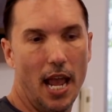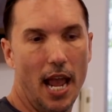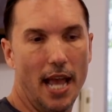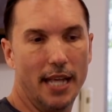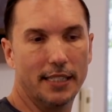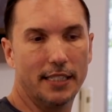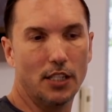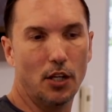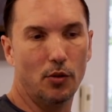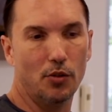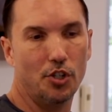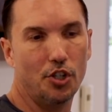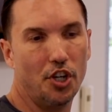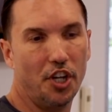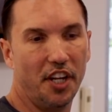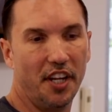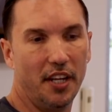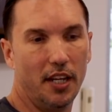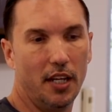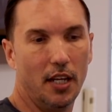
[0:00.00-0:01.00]
And so
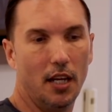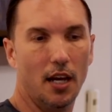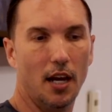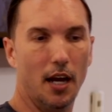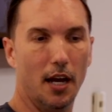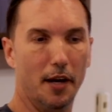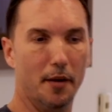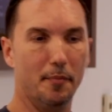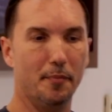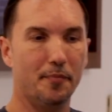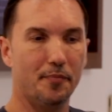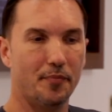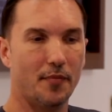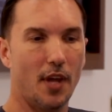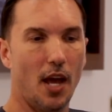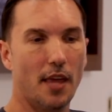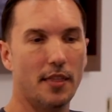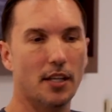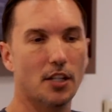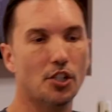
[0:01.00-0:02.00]
she,
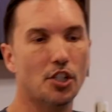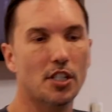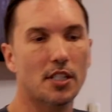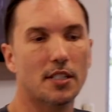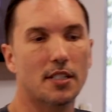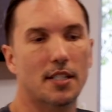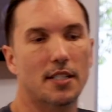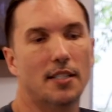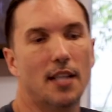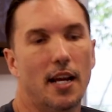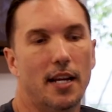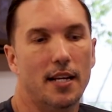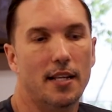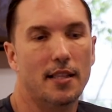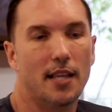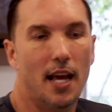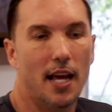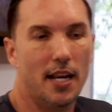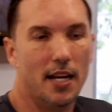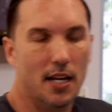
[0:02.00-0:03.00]
I think she just
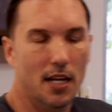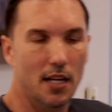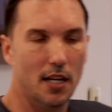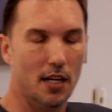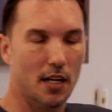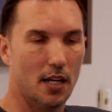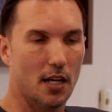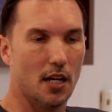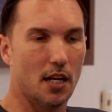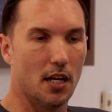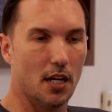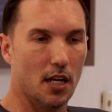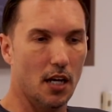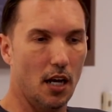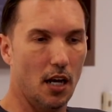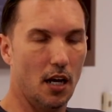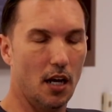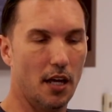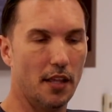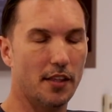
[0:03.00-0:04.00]
decided that
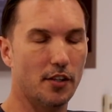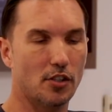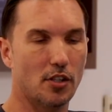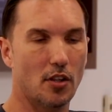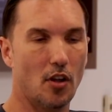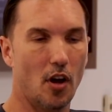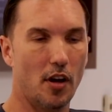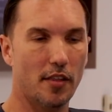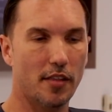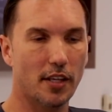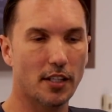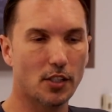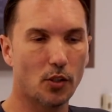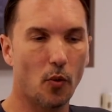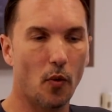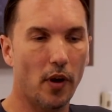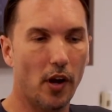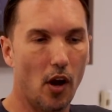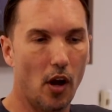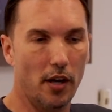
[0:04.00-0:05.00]
there's a lot of things
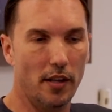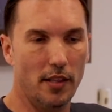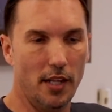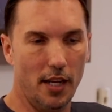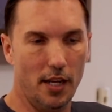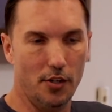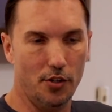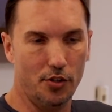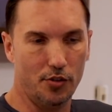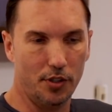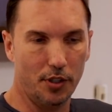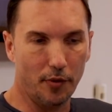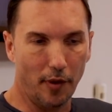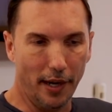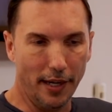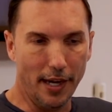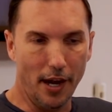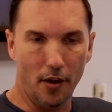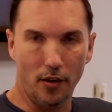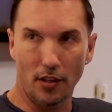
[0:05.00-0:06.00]
going on in the industry
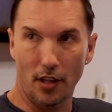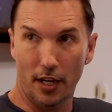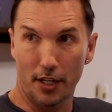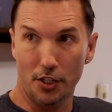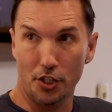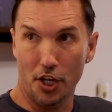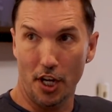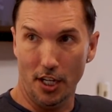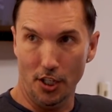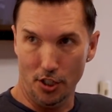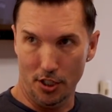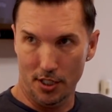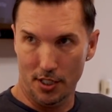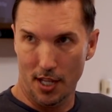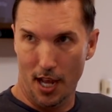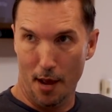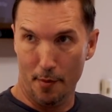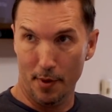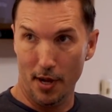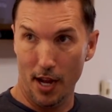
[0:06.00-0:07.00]
right now, a lot of
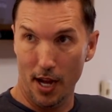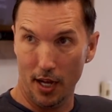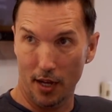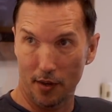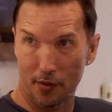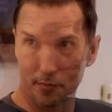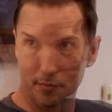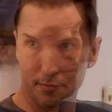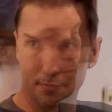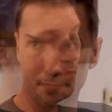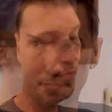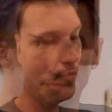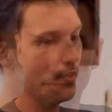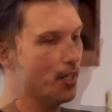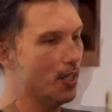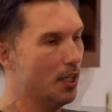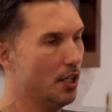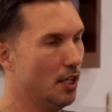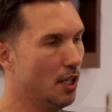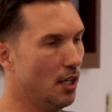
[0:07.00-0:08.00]
changes happening.
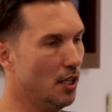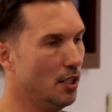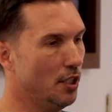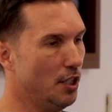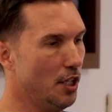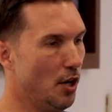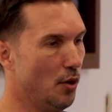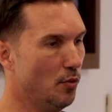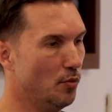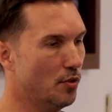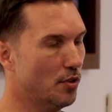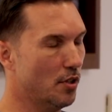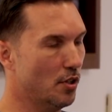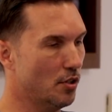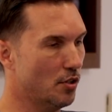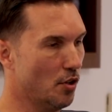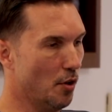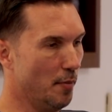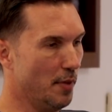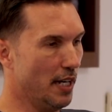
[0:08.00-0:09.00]
You know,
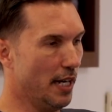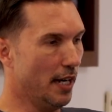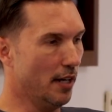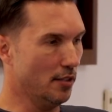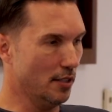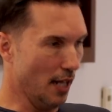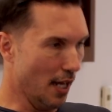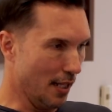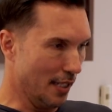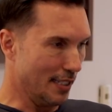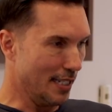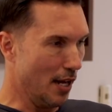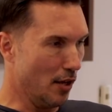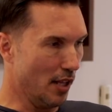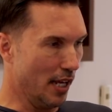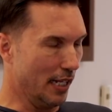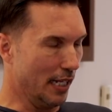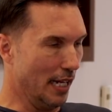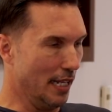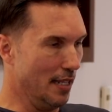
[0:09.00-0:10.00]
so many hairstylists now,
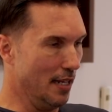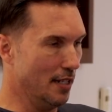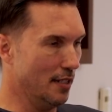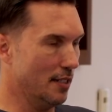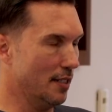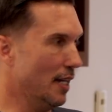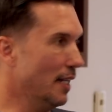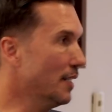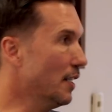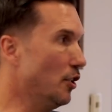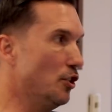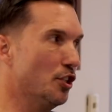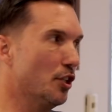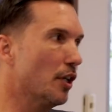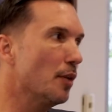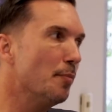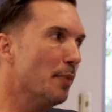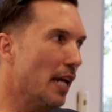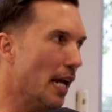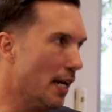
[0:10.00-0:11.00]
like in today's age, you
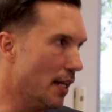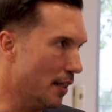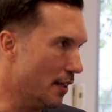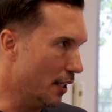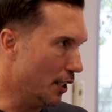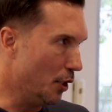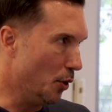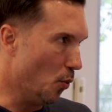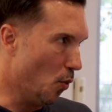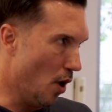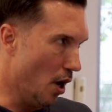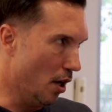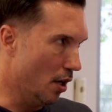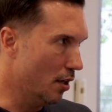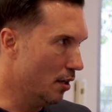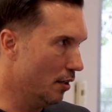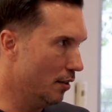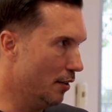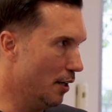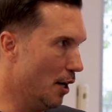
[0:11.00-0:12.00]
can be anything you
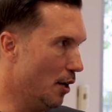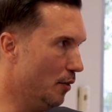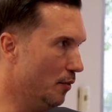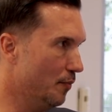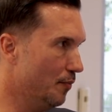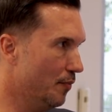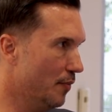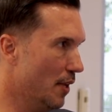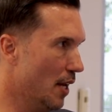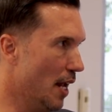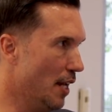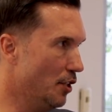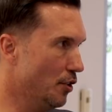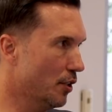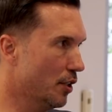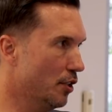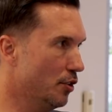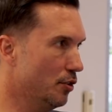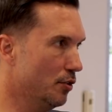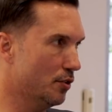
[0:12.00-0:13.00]
want, you know, and
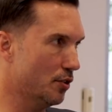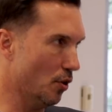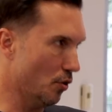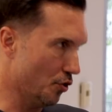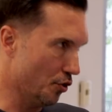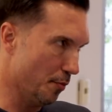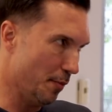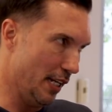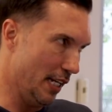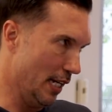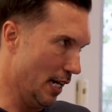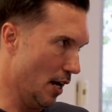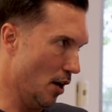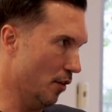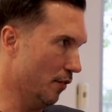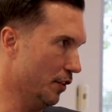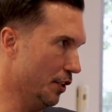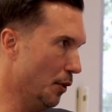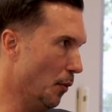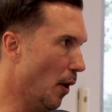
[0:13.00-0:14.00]
you can use social media
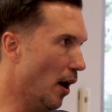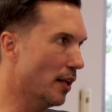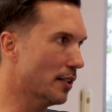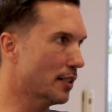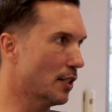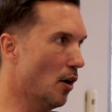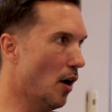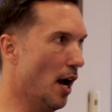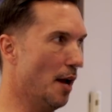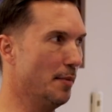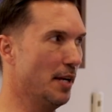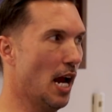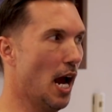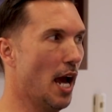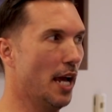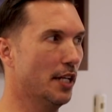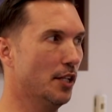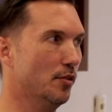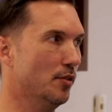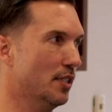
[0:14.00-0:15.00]
however you want. So, I mean,
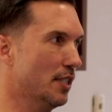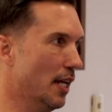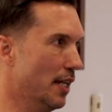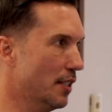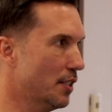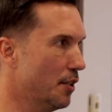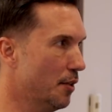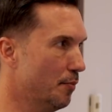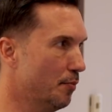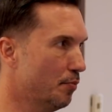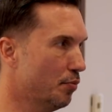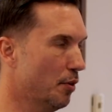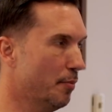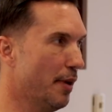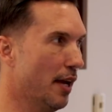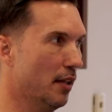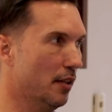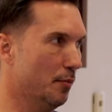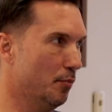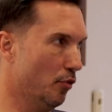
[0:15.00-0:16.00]
I used it to
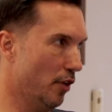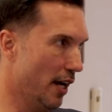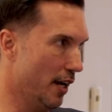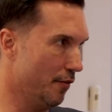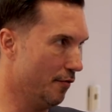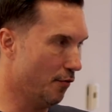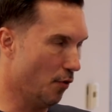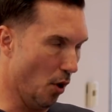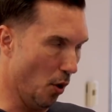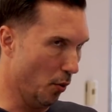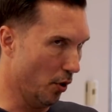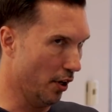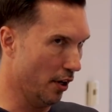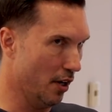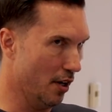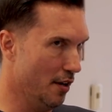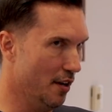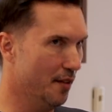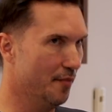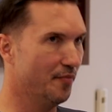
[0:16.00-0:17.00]
propel a brand
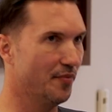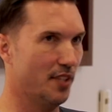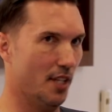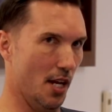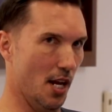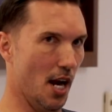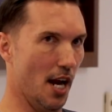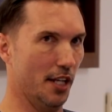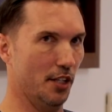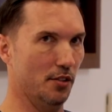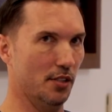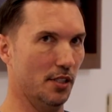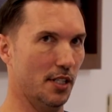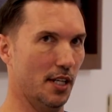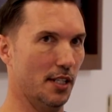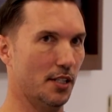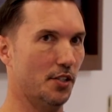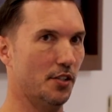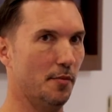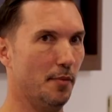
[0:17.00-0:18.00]
forward, and I used
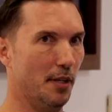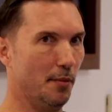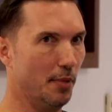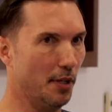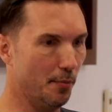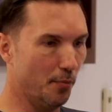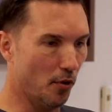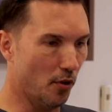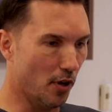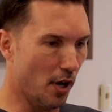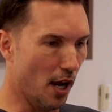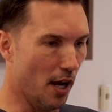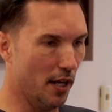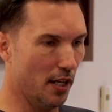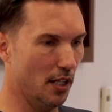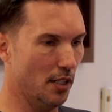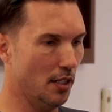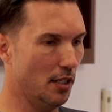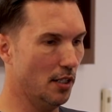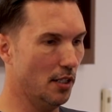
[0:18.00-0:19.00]
it to meet people, and
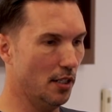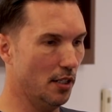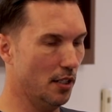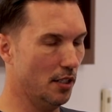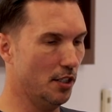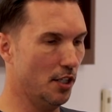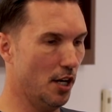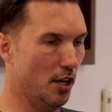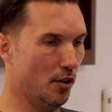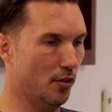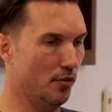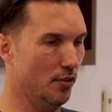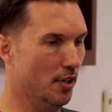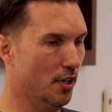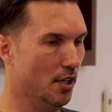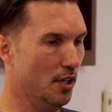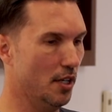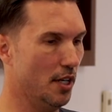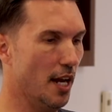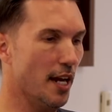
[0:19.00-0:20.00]
I, you know,
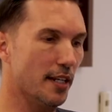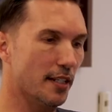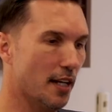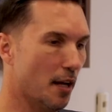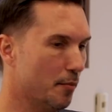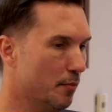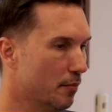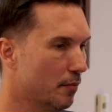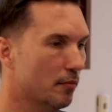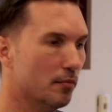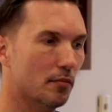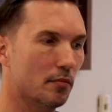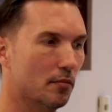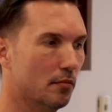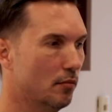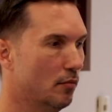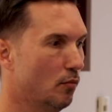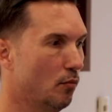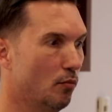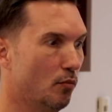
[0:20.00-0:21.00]
ended up
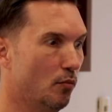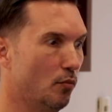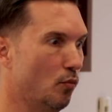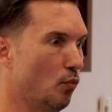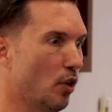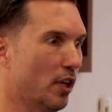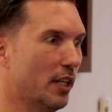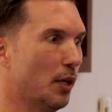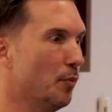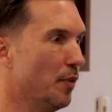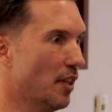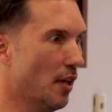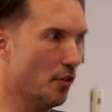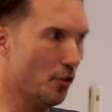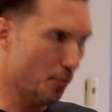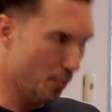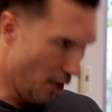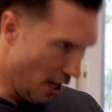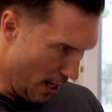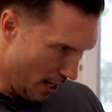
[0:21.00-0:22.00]
working with
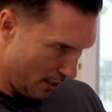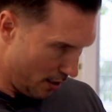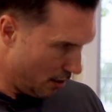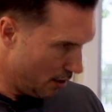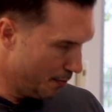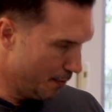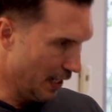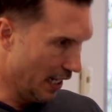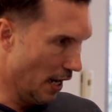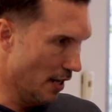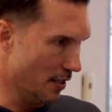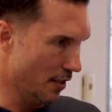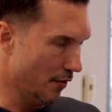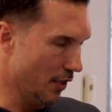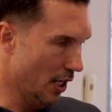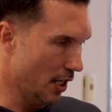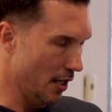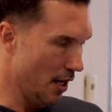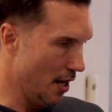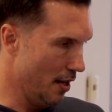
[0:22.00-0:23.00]
other brands because of
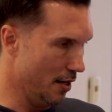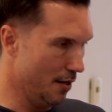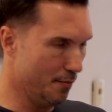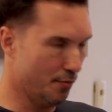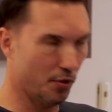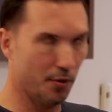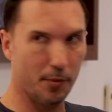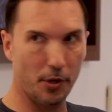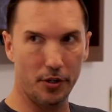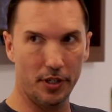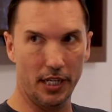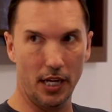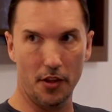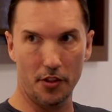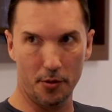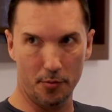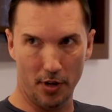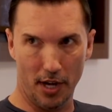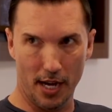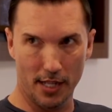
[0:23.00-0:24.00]
it, and promoting
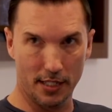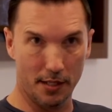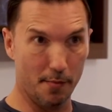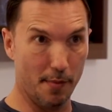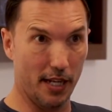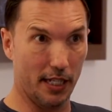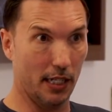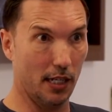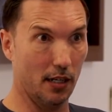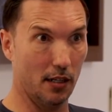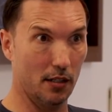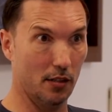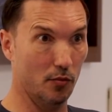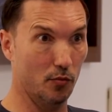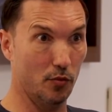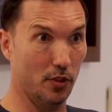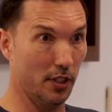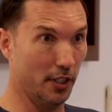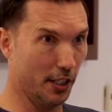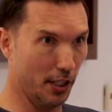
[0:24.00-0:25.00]
other brands and making
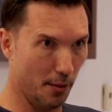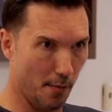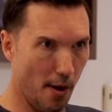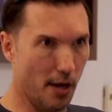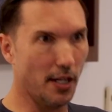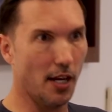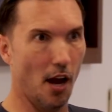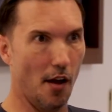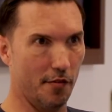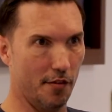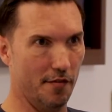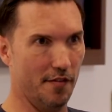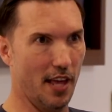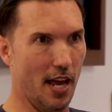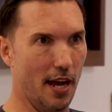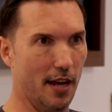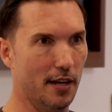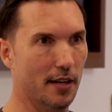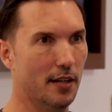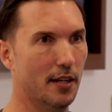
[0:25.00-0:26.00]
really good money off of
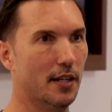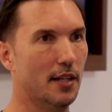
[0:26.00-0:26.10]
that.